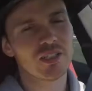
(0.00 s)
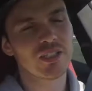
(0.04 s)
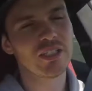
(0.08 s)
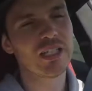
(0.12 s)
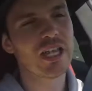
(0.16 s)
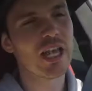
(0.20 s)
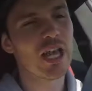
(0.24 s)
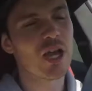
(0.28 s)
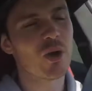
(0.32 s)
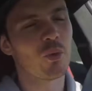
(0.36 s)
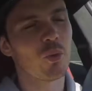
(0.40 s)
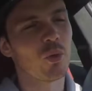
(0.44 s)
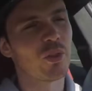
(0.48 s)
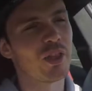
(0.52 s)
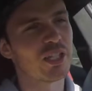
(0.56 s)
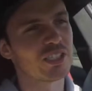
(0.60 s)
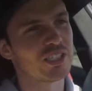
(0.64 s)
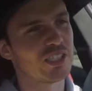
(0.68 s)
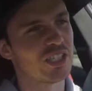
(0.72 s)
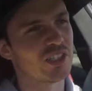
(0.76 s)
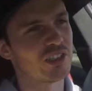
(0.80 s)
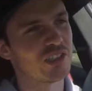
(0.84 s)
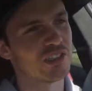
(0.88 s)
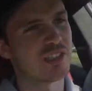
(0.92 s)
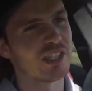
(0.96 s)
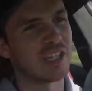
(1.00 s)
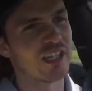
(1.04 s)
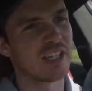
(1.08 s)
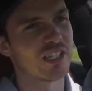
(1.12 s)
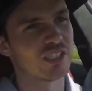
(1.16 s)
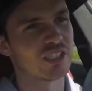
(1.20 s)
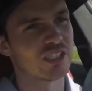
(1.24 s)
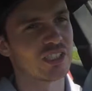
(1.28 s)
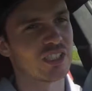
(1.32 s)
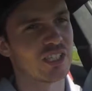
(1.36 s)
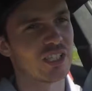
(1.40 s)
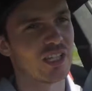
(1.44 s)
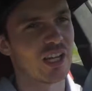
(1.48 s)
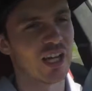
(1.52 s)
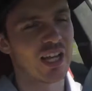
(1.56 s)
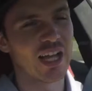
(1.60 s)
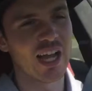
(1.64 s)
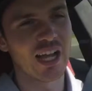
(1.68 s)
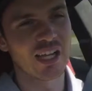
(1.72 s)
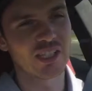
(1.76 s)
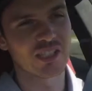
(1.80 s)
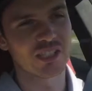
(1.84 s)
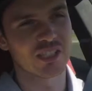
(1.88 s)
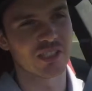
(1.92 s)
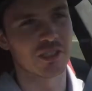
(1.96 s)
Yeah, well, that's interesting. I
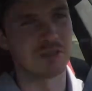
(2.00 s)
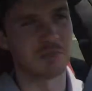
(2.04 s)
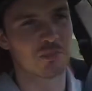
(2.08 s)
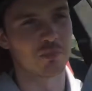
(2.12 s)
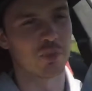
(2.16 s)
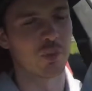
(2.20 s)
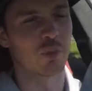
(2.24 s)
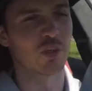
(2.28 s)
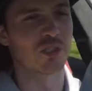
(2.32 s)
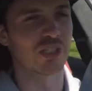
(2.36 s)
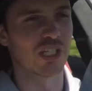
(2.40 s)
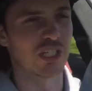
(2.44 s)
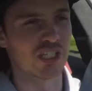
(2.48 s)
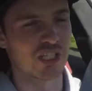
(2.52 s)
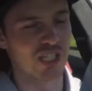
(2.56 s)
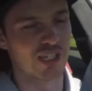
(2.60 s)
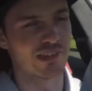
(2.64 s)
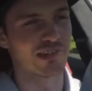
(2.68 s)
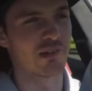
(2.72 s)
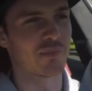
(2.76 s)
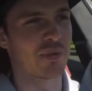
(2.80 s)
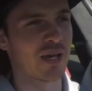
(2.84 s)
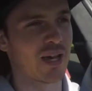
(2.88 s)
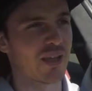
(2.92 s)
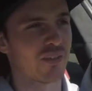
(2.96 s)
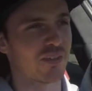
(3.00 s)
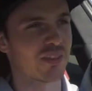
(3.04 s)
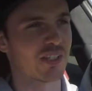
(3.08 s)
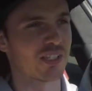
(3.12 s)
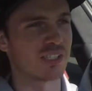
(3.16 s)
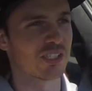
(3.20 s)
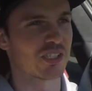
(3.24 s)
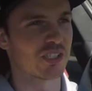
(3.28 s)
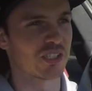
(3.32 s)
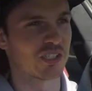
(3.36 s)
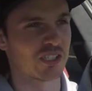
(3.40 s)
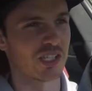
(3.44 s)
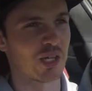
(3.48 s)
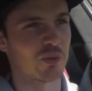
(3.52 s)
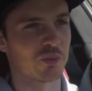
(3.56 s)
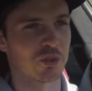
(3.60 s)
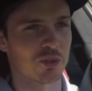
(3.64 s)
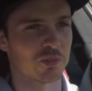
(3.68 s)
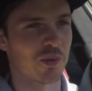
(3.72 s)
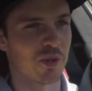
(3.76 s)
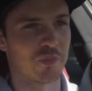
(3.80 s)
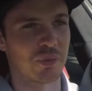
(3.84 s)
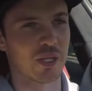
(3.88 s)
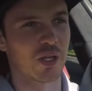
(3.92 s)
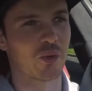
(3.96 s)
asked the Porsche engineer about this because that was
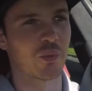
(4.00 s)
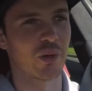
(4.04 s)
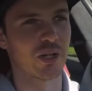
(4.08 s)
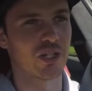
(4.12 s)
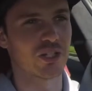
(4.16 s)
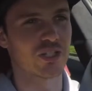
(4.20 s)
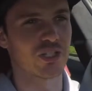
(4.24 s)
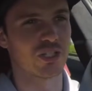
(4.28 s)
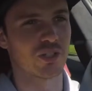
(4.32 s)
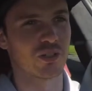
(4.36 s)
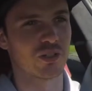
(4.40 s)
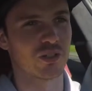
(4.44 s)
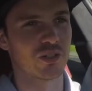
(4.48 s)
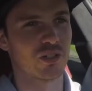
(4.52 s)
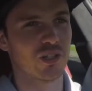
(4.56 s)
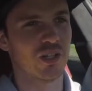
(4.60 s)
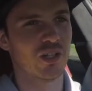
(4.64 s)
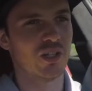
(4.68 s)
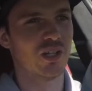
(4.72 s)
my big question.